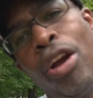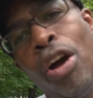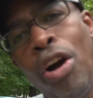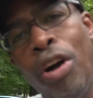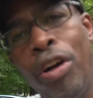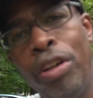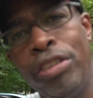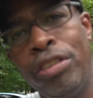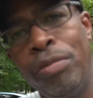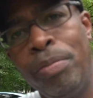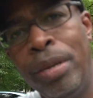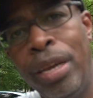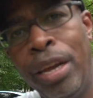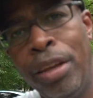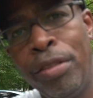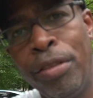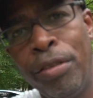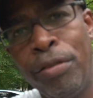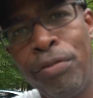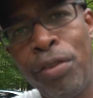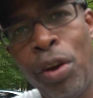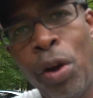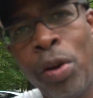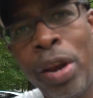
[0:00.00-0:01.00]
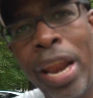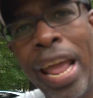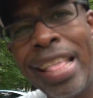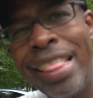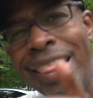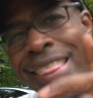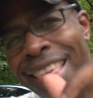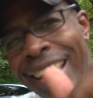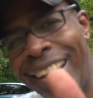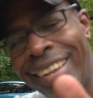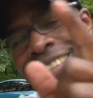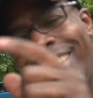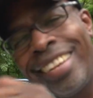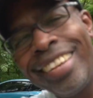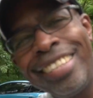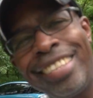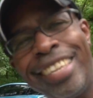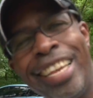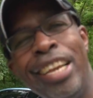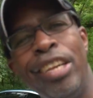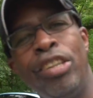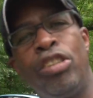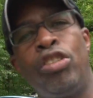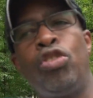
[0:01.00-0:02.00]
calls me on the phone. And this
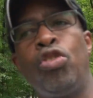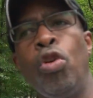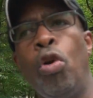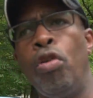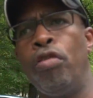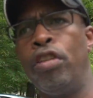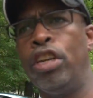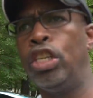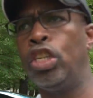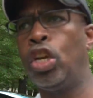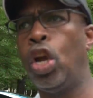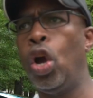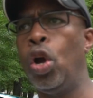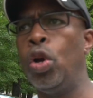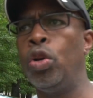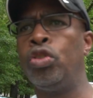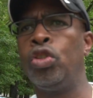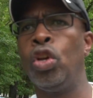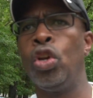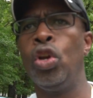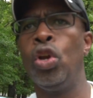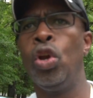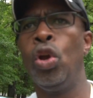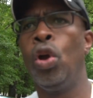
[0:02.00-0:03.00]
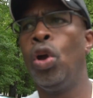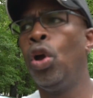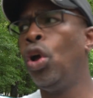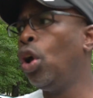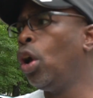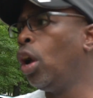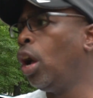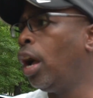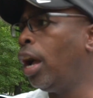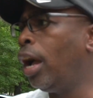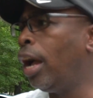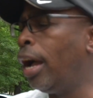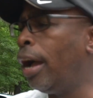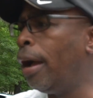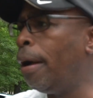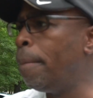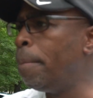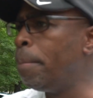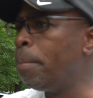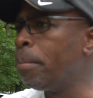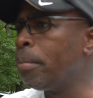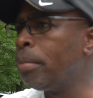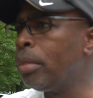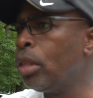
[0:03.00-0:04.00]
is his story. He goes,
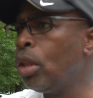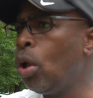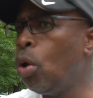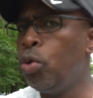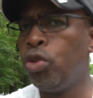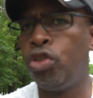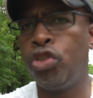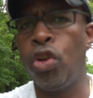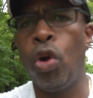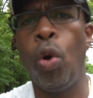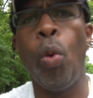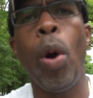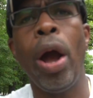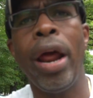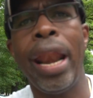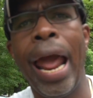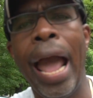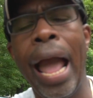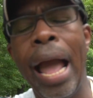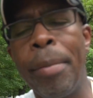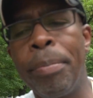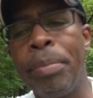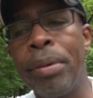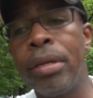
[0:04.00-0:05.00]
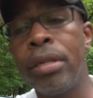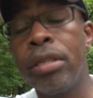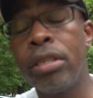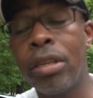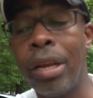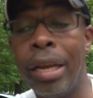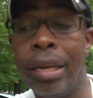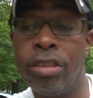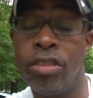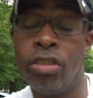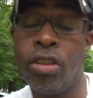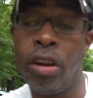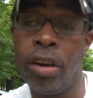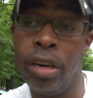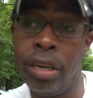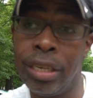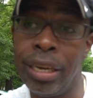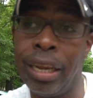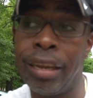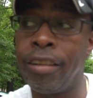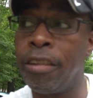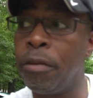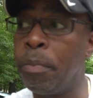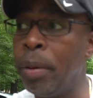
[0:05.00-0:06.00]
so what happens? I started
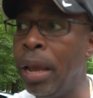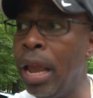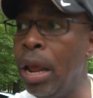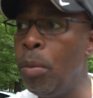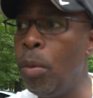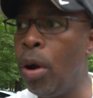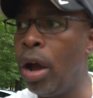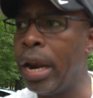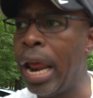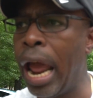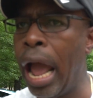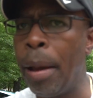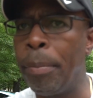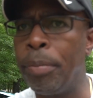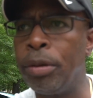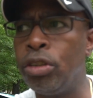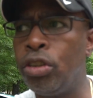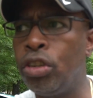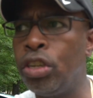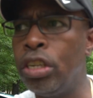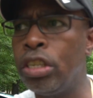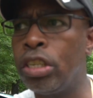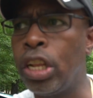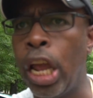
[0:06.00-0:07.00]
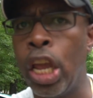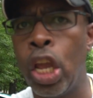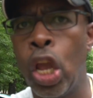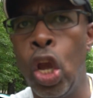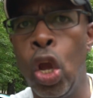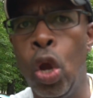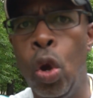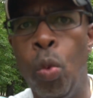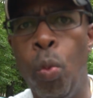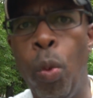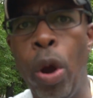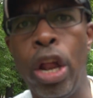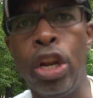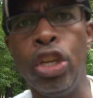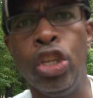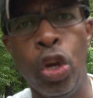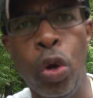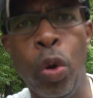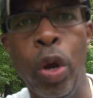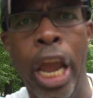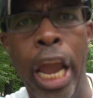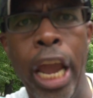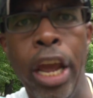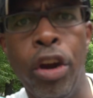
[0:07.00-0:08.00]
to explain what happened. She's like, well,
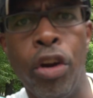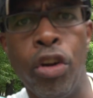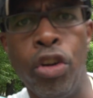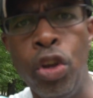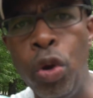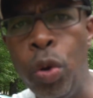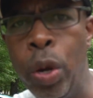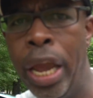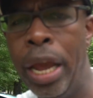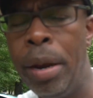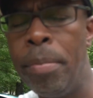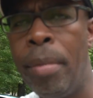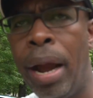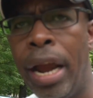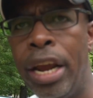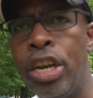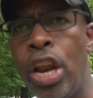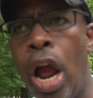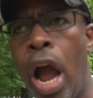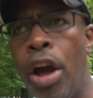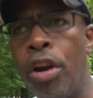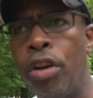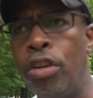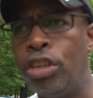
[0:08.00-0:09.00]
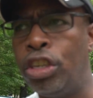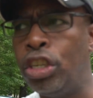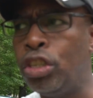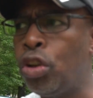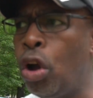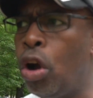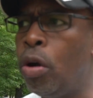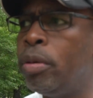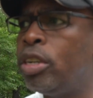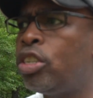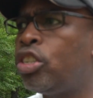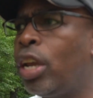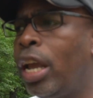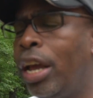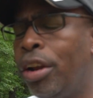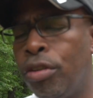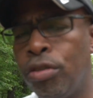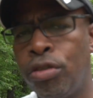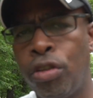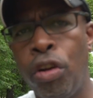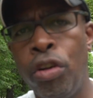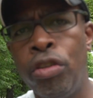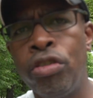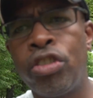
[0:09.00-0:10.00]
you hit her. You hit my daughter. She told me she had
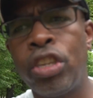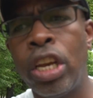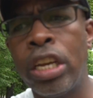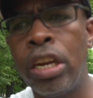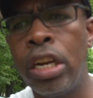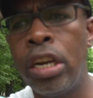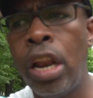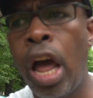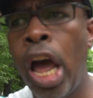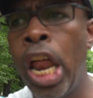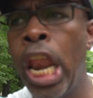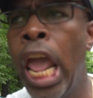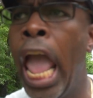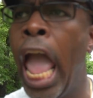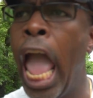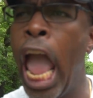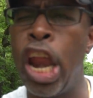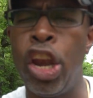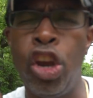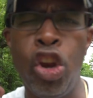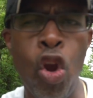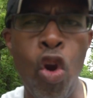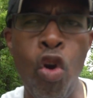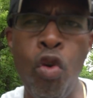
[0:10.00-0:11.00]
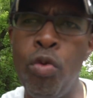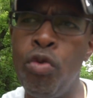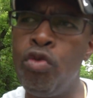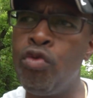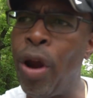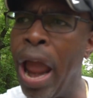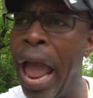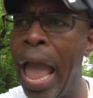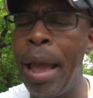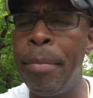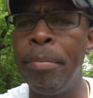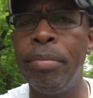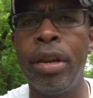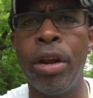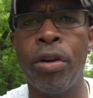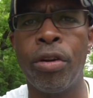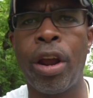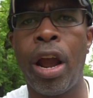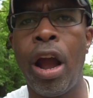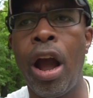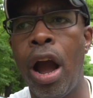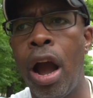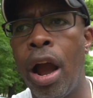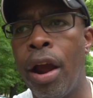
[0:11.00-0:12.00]
her turn signal on and you rammed her
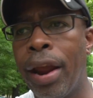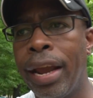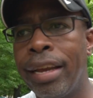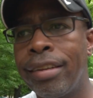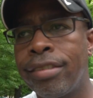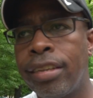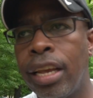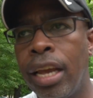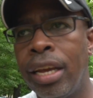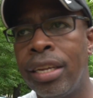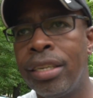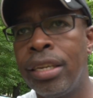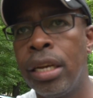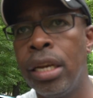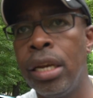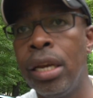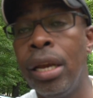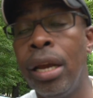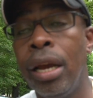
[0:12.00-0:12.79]
car. I said,